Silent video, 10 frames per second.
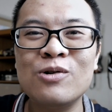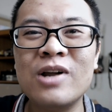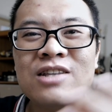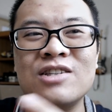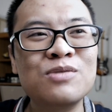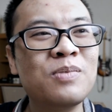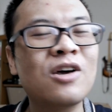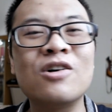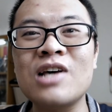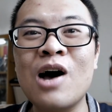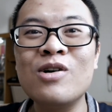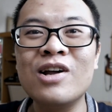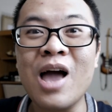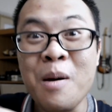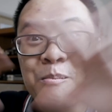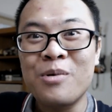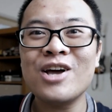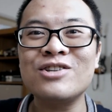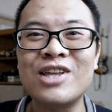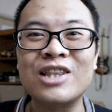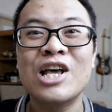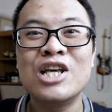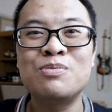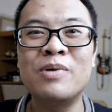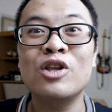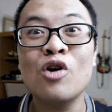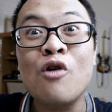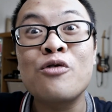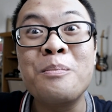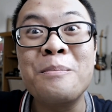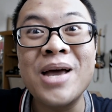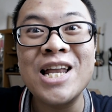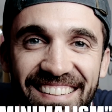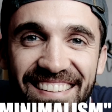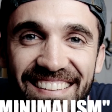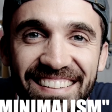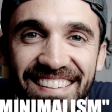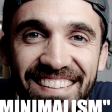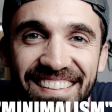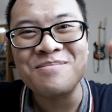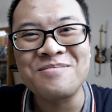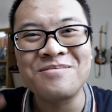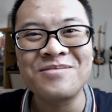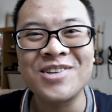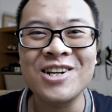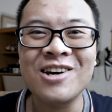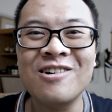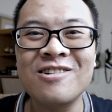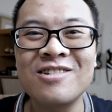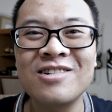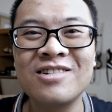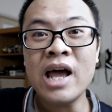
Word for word: new lenses because I want to embrace that spirit of minimalism, you know.